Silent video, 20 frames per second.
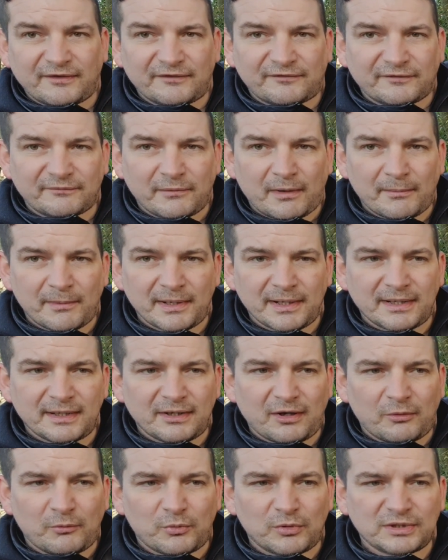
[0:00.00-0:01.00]
thermometer
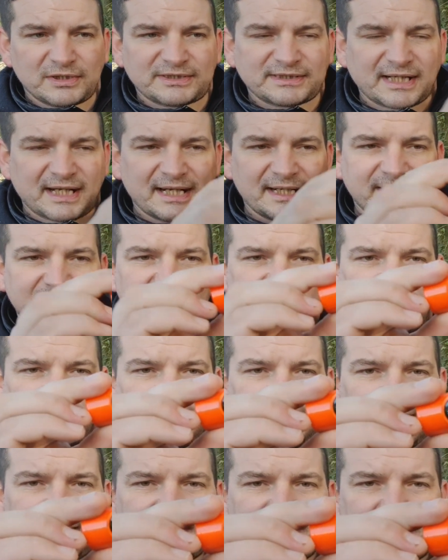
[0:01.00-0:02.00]
on one side,
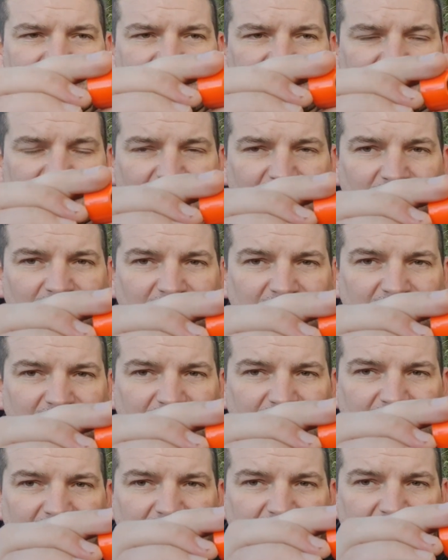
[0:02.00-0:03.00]
a little
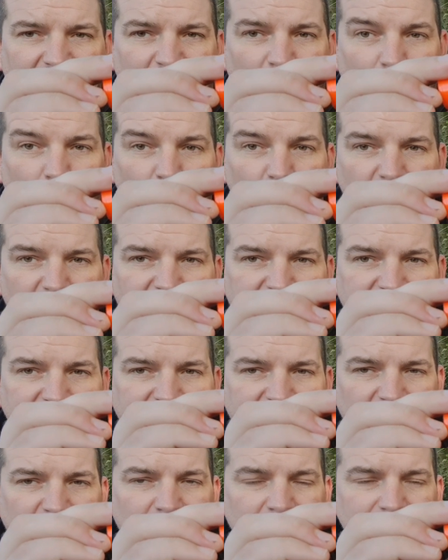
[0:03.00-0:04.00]
working
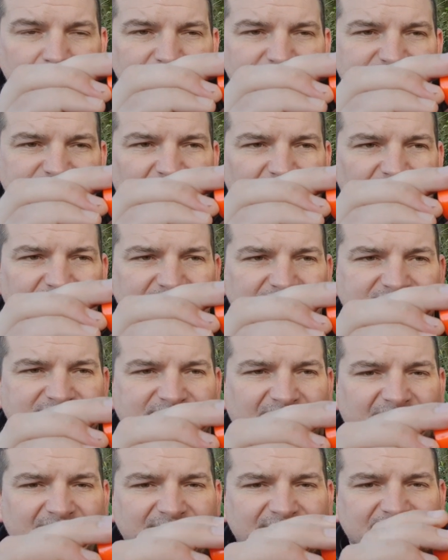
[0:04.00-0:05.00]
compass on this
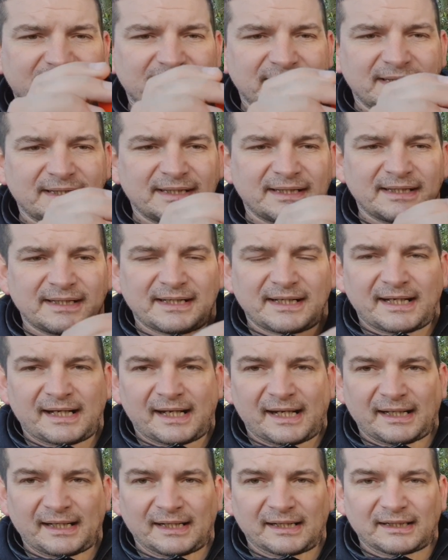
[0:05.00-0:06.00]
side,
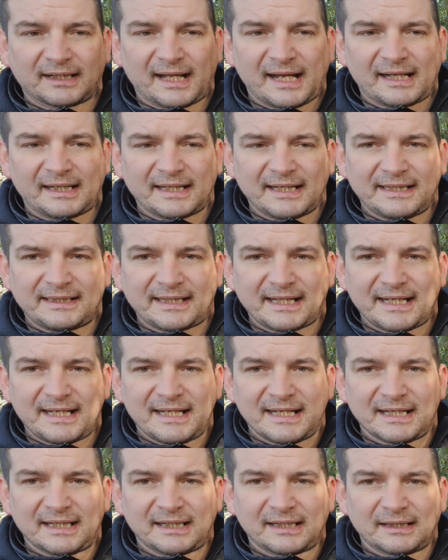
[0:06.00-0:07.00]
a little LED
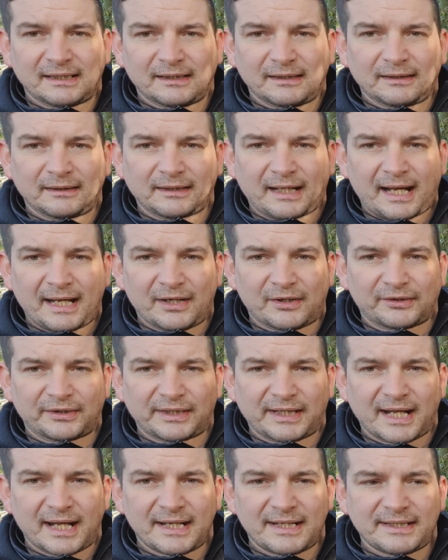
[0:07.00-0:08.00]
light on
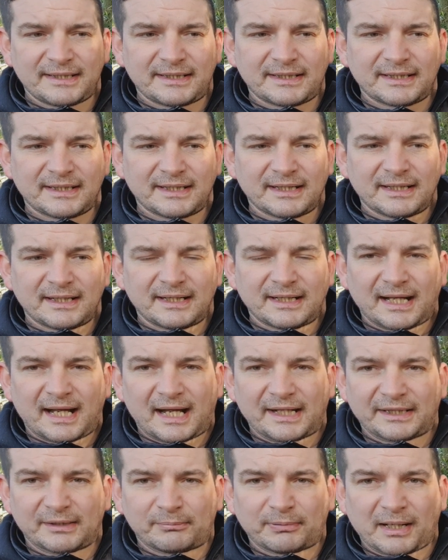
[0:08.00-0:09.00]
the end,
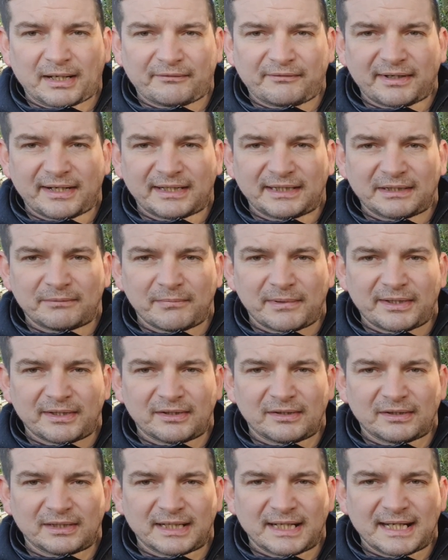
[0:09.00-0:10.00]
and the black ring in the
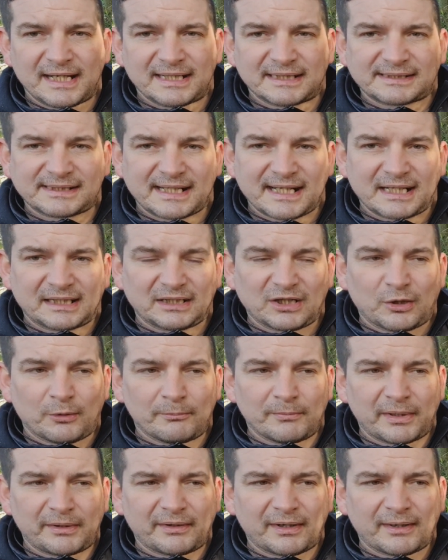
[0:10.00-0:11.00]
middle is a little
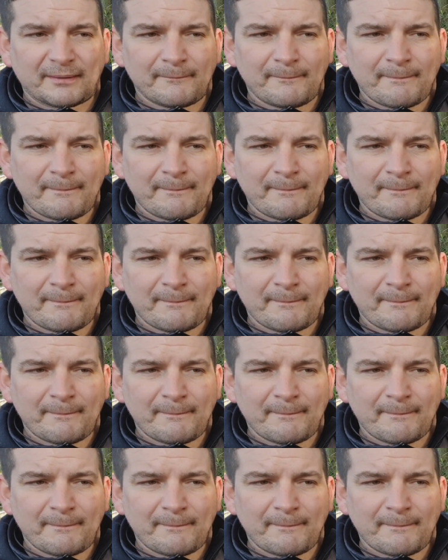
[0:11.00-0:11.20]
mirror.